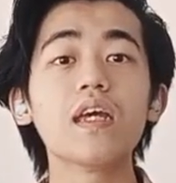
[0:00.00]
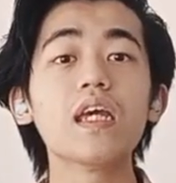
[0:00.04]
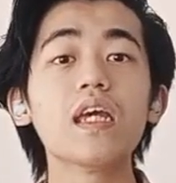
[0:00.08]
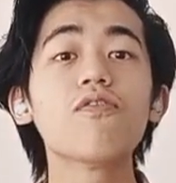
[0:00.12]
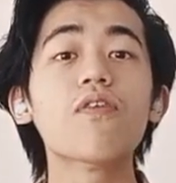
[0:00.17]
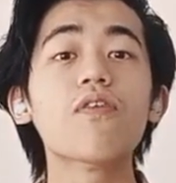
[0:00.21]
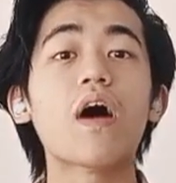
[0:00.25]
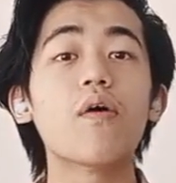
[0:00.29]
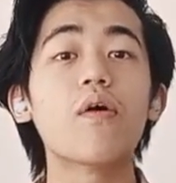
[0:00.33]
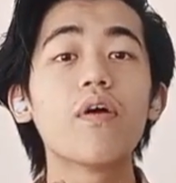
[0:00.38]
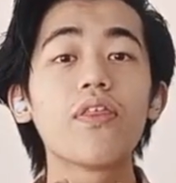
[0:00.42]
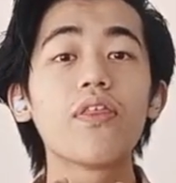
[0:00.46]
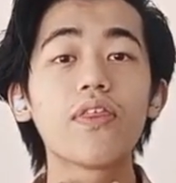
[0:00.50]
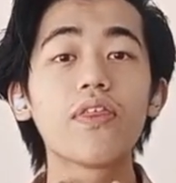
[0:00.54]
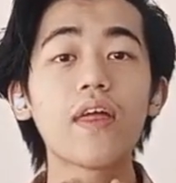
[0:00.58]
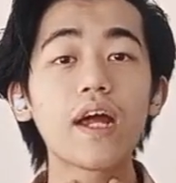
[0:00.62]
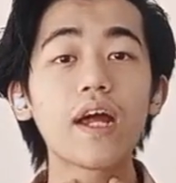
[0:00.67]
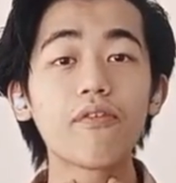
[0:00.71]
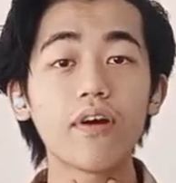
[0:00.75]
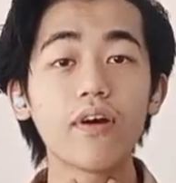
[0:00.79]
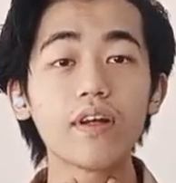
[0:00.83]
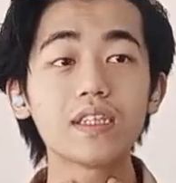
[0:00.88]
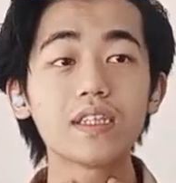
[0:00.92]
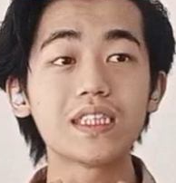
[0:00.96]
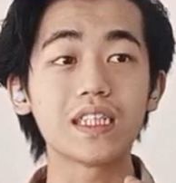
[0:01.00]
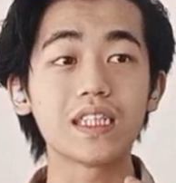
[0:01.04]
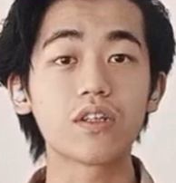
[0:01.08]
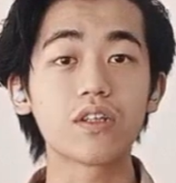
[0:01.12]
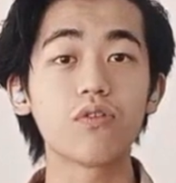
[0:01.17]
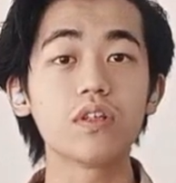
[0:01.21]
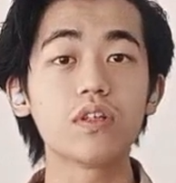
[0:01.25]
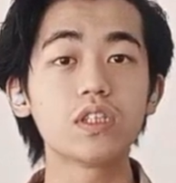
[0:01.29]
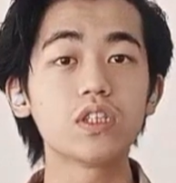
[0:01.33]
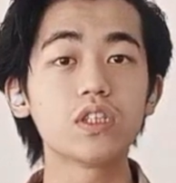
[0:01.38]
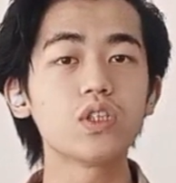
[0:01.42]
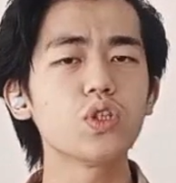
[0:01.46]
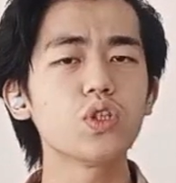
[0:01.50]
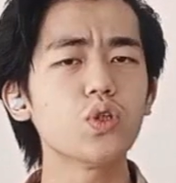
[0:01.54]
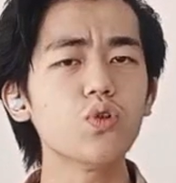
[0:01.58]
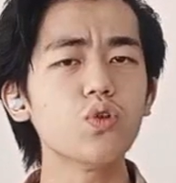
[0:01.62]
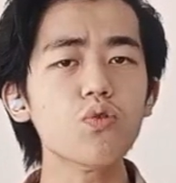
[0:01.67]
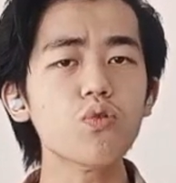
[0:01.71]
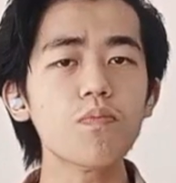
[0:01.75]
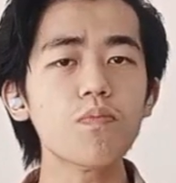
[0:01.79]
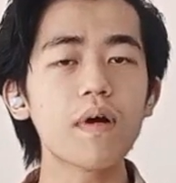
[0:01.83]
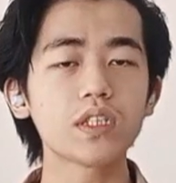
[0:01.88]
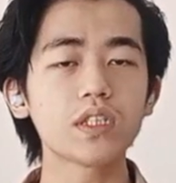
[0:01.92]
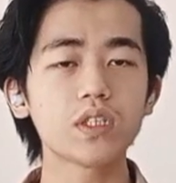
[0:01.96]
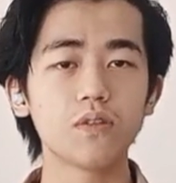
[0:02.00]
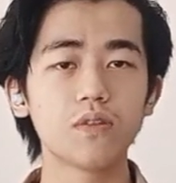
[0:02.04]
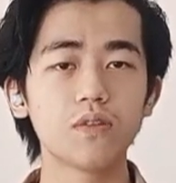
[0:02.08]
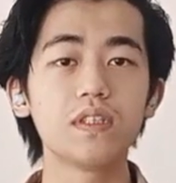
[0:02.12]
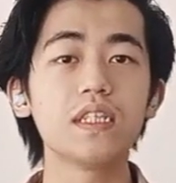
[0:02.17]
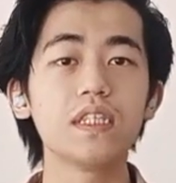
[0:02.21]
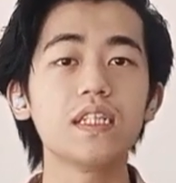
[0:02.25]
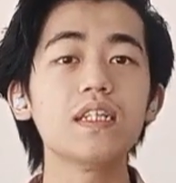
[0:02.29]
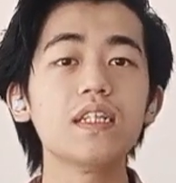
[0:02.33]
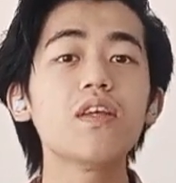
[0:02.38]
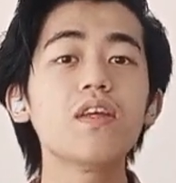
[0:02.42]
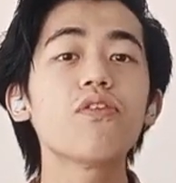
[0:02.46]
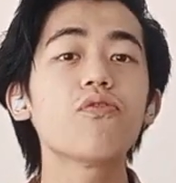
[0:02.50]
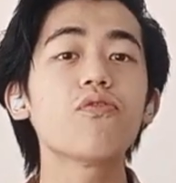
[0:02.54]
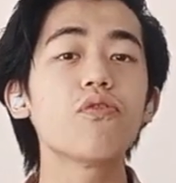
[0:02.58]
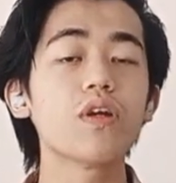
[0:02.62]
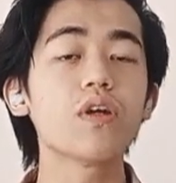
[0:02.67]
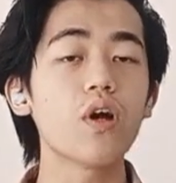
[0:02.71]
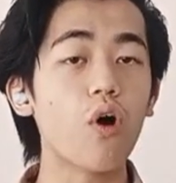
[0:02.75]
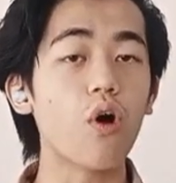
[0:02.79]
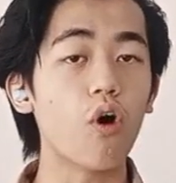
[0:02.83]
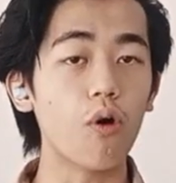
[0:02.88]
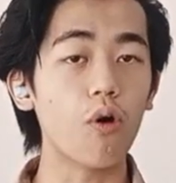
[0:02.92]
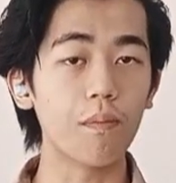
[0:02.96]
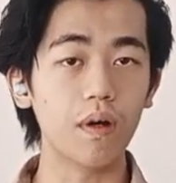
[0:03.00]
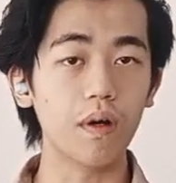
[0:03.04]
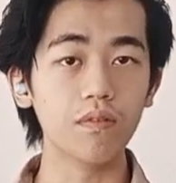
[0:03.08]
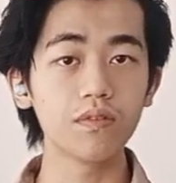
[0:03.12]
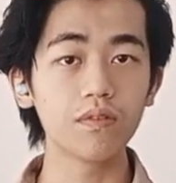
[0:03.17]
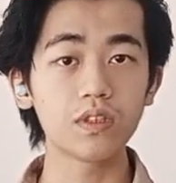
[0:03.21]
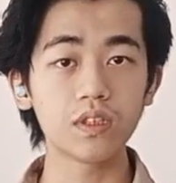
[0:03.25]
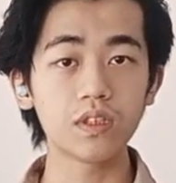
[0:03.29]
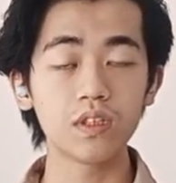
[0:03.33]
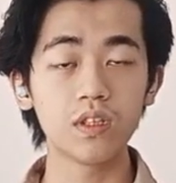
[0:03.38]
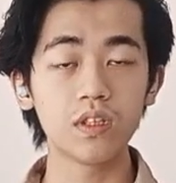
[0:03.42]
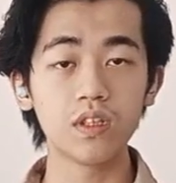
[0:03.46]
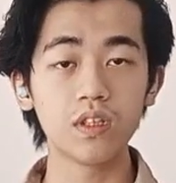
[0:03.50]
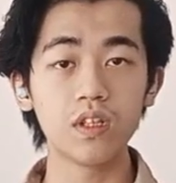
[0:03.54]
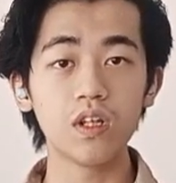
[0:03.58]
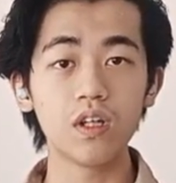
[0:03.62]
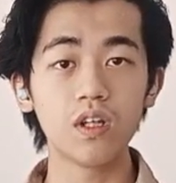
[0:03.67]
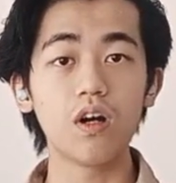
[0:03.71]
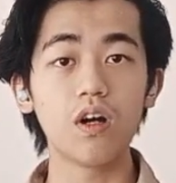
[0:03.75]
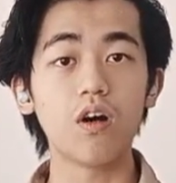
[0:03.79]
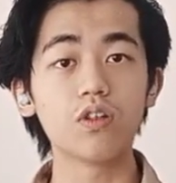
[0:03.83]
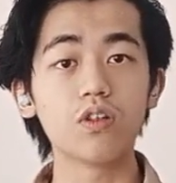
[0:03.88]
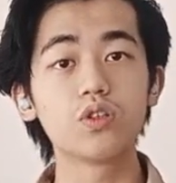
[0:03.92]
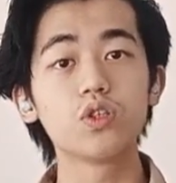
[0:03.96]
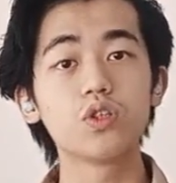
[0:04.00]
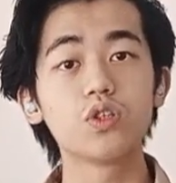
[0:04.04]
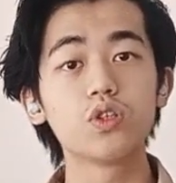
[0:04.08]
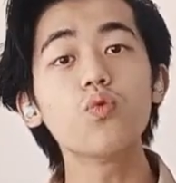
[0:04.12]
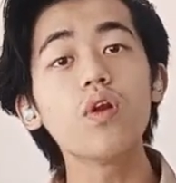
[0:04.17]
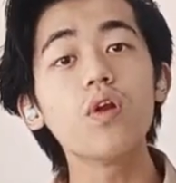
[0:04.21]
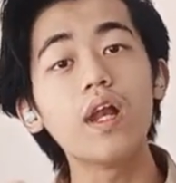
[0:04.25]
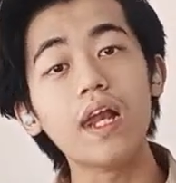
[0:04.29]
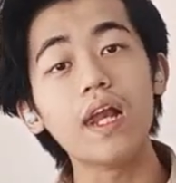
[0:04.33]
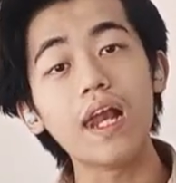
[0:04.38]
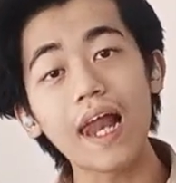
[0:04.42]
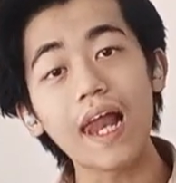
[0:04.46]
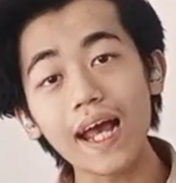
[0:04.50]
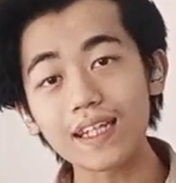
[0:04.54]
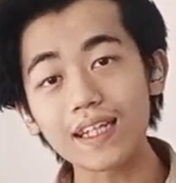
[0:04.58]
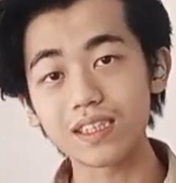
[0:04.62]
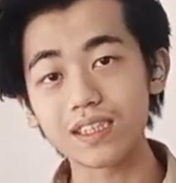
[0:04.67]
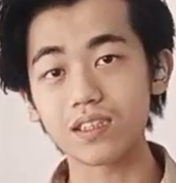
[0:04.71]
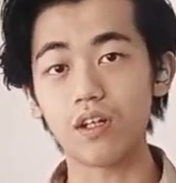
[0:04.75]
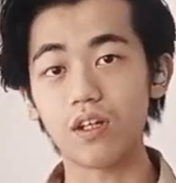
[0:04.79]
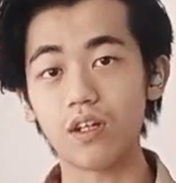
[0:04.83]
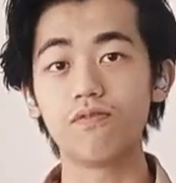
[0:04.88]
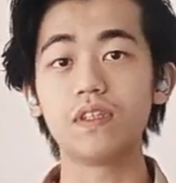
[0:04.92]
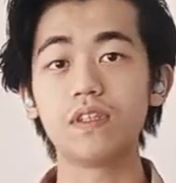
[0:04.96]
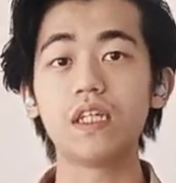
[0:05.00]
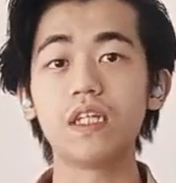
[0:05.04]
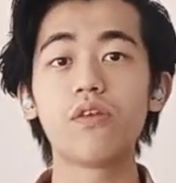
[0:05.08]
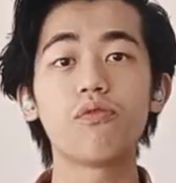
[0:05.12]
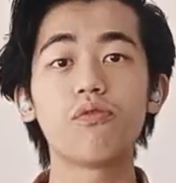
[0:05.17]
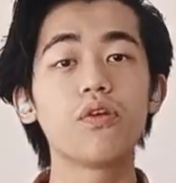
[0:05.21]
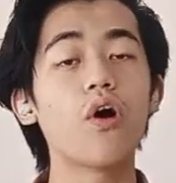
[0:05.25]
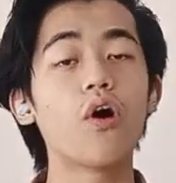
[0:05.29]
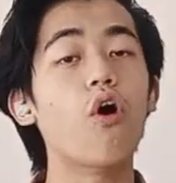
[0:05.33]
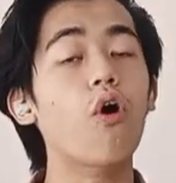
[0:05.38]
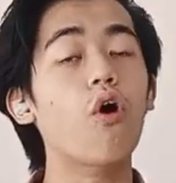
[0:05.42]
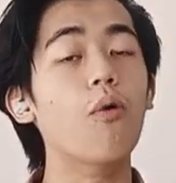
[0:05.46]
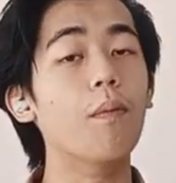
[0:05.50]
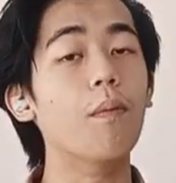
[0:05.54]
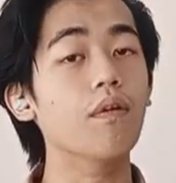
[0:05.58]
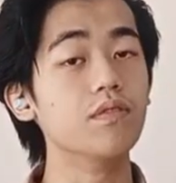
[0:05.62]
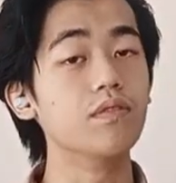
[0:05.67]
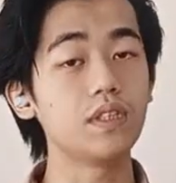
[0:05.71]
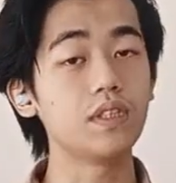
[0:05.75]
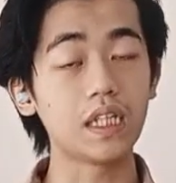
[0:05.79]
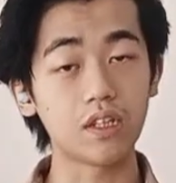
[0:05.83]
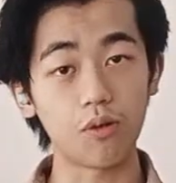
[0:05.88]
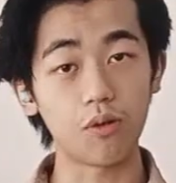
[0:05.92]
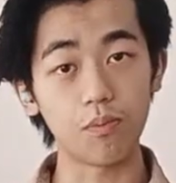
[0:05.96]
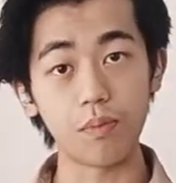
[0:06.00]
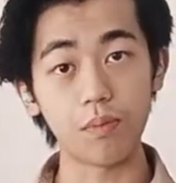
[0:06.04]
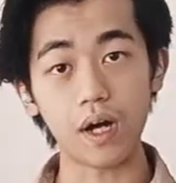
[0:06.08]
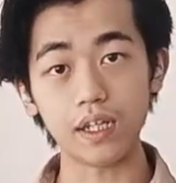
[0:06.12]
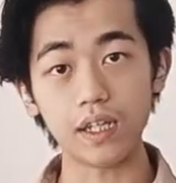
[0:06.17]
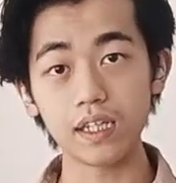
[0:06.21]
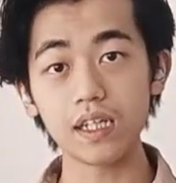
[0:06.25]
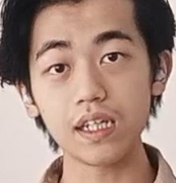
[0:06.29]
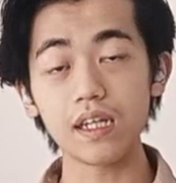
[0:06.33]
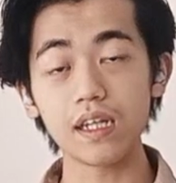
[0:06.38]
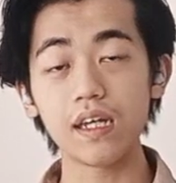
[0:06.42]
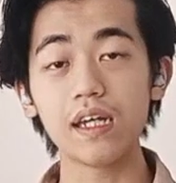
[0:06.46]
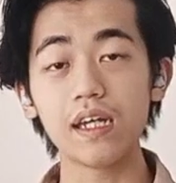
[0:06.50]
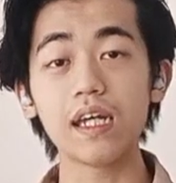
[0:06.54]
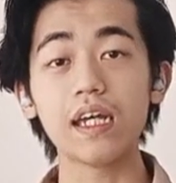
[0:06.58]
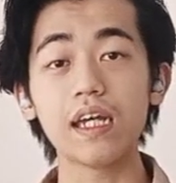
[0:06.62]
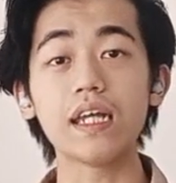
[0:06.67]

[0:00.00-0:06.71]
If our thyroid secretes too much of T3 hormones or too less of T3 hormones in our body,